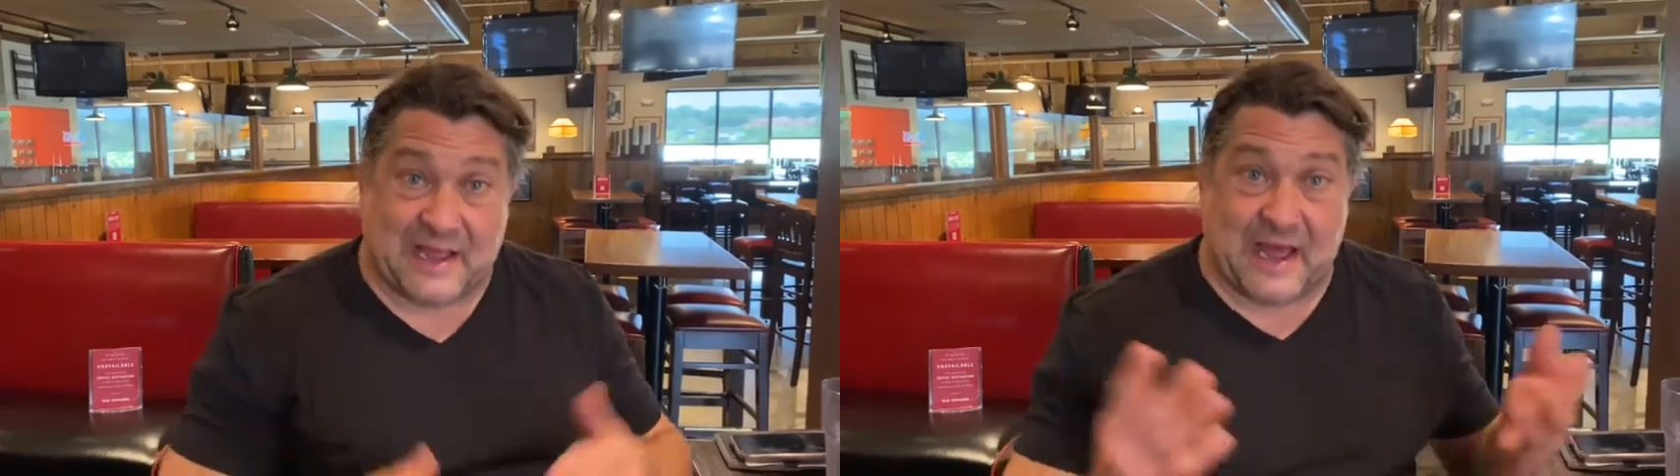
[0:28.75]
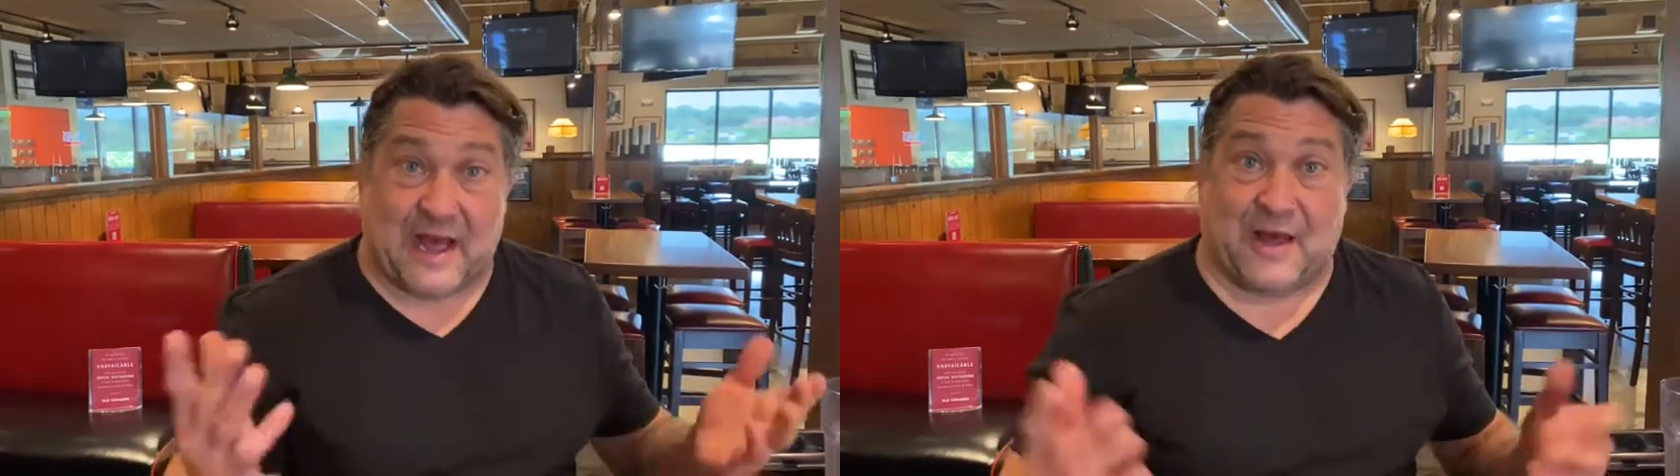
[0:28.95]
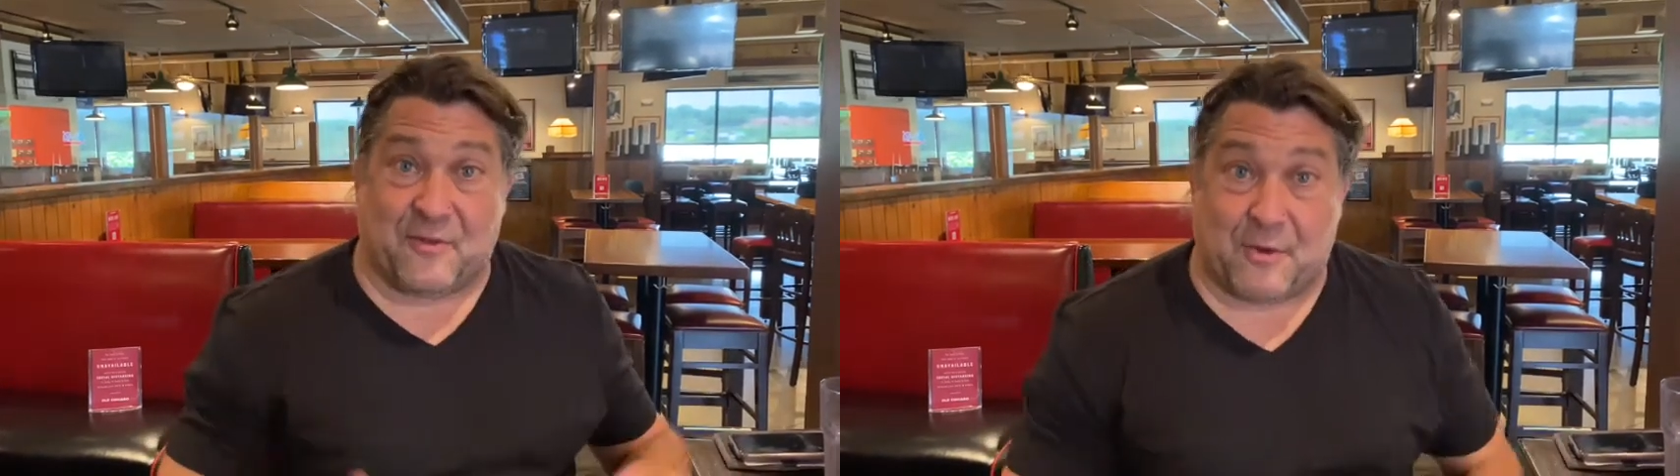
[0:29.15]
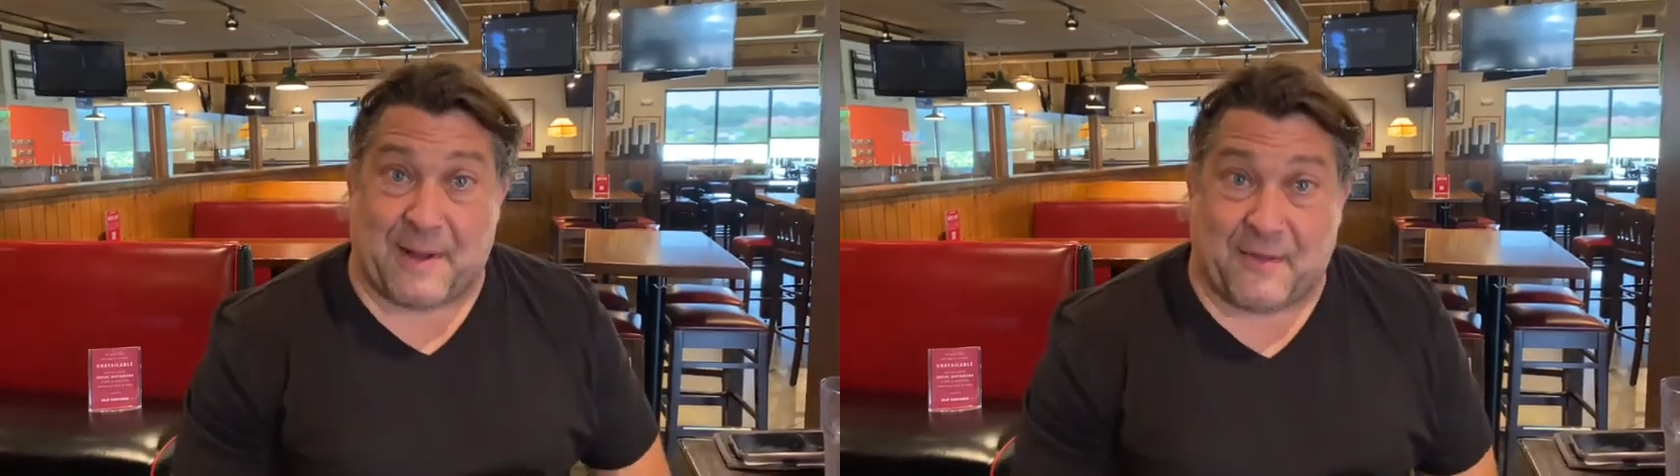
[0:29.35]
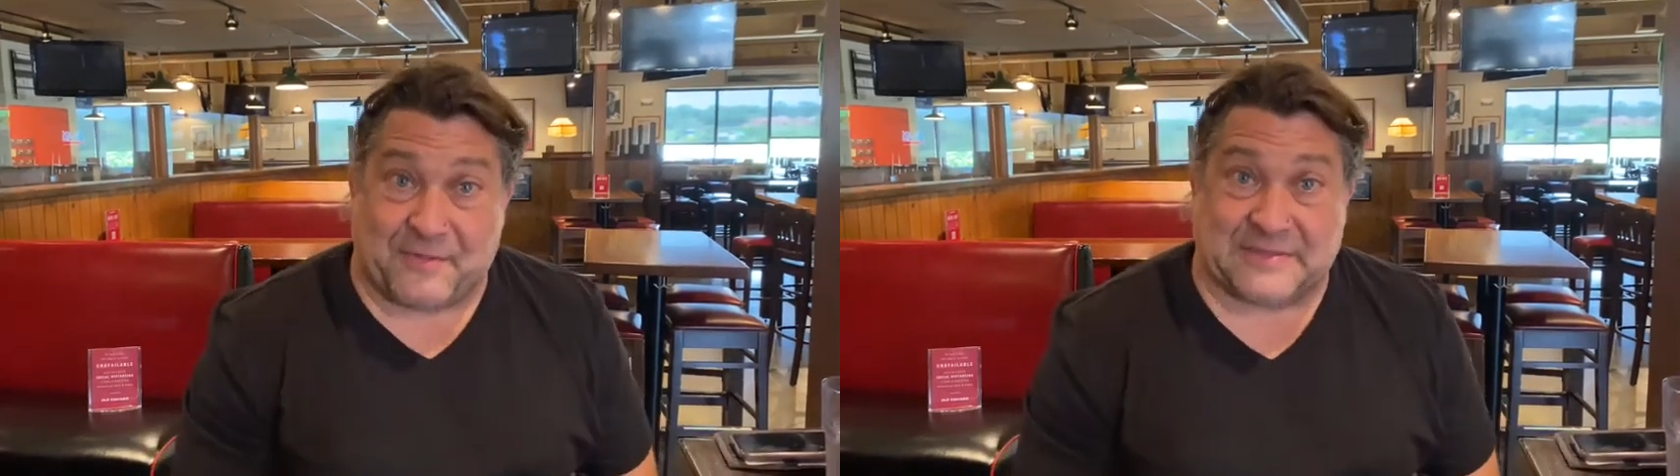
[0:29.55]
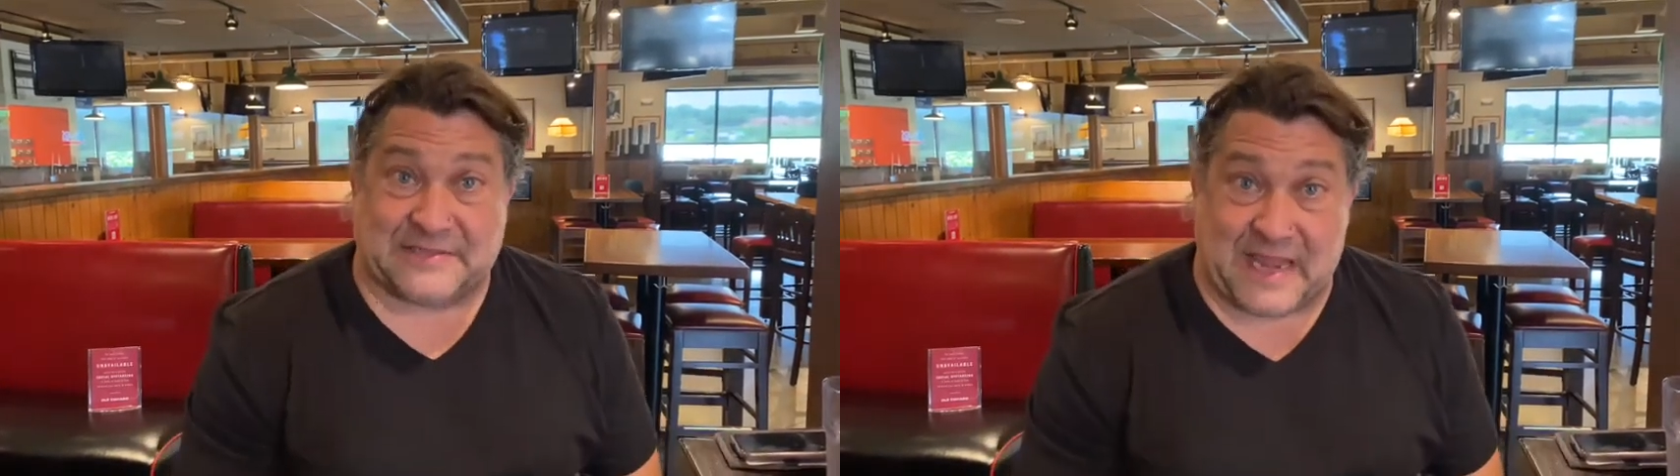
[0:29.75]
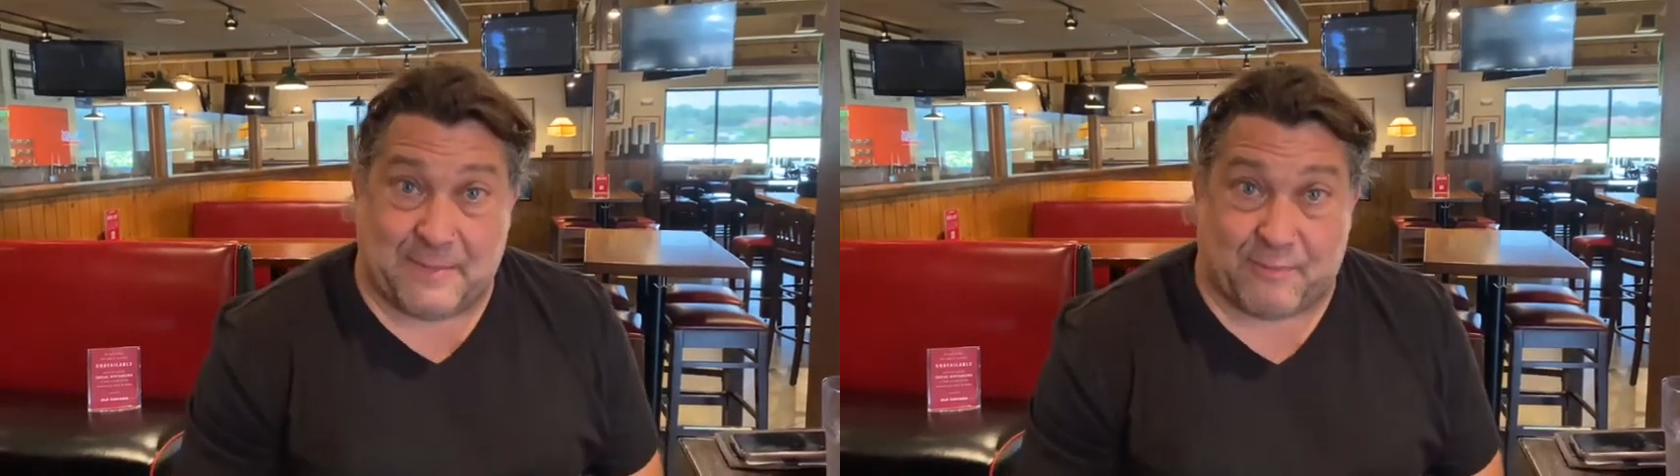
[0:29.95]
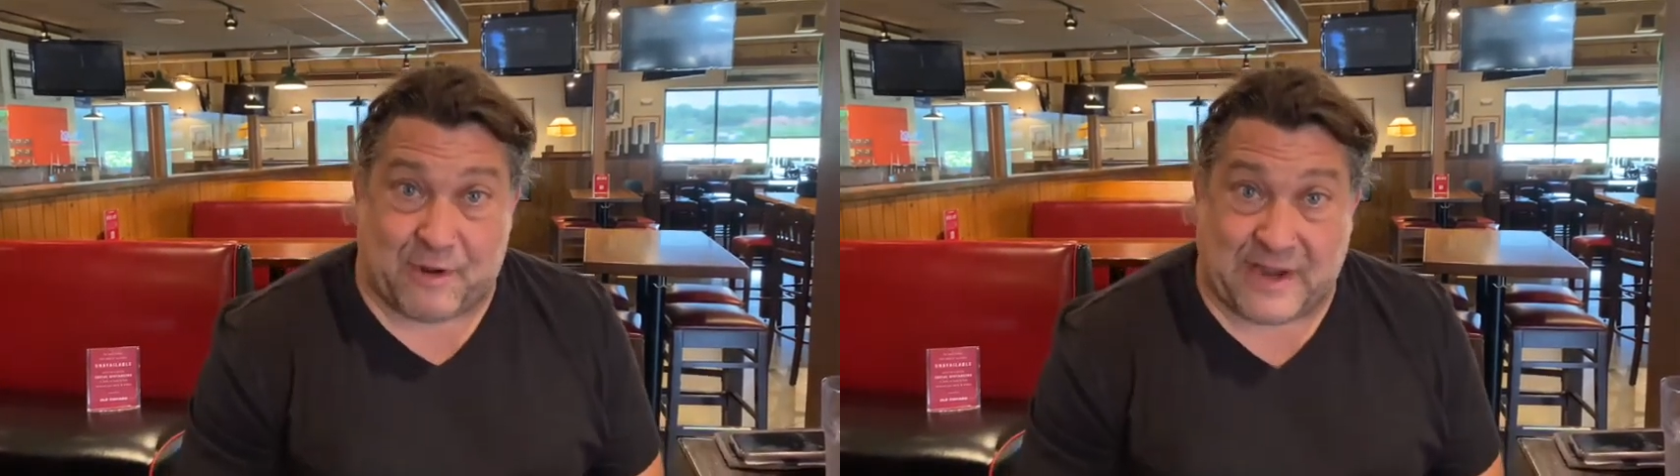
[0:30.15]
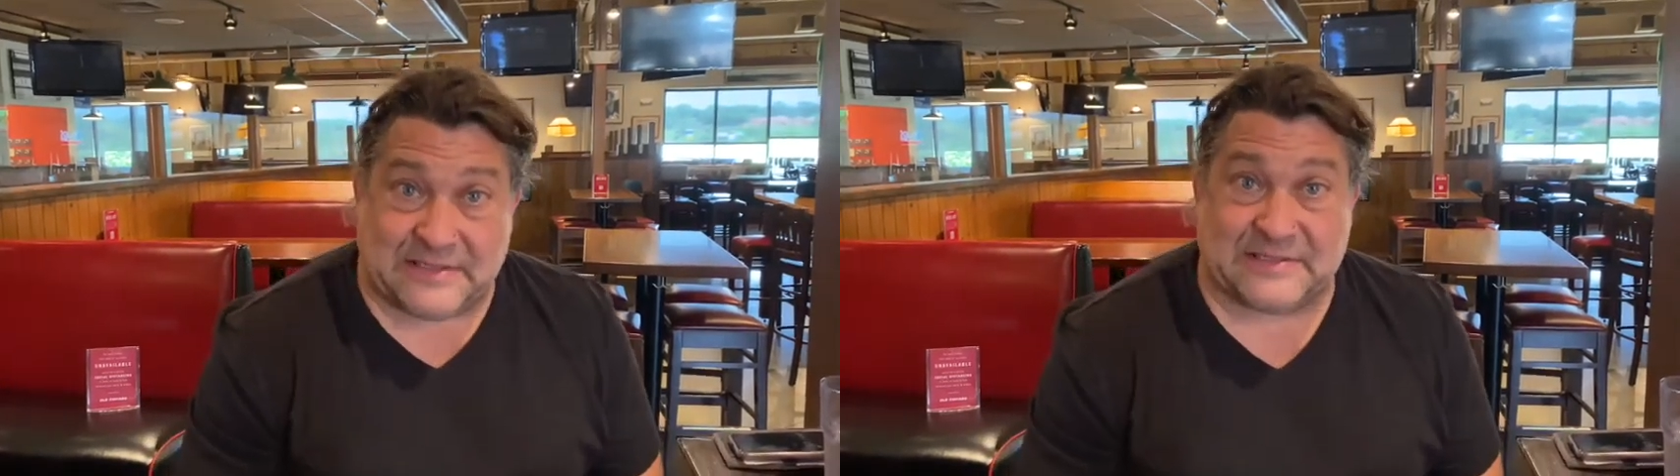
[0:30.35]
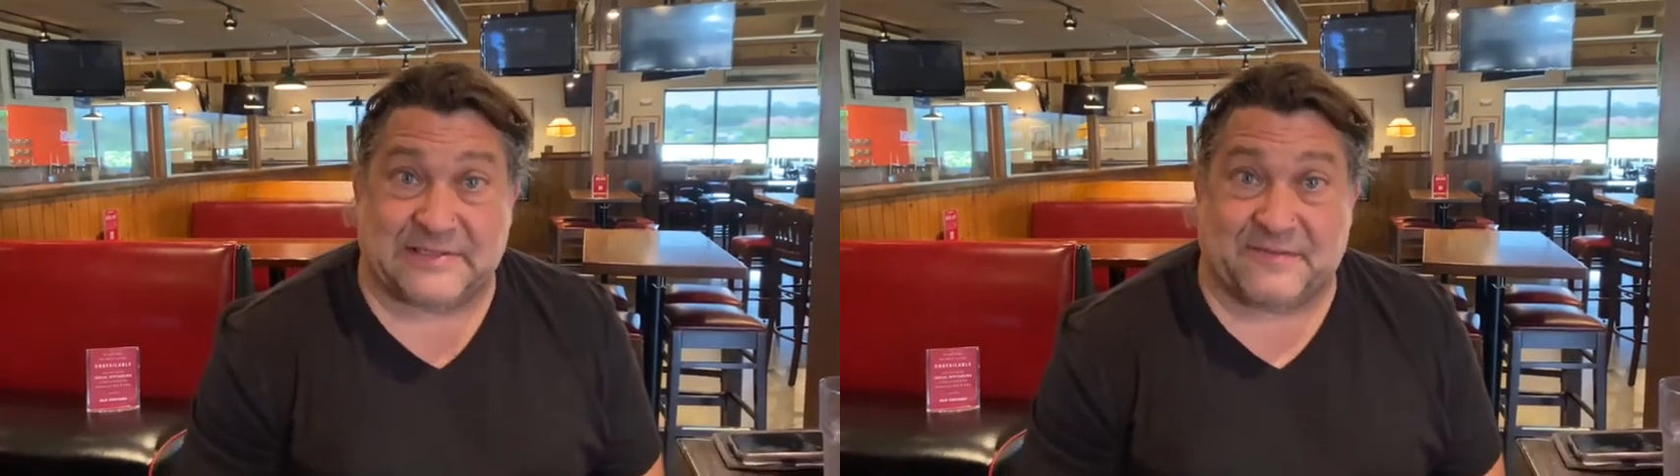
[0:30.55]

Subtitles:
They're about the same price.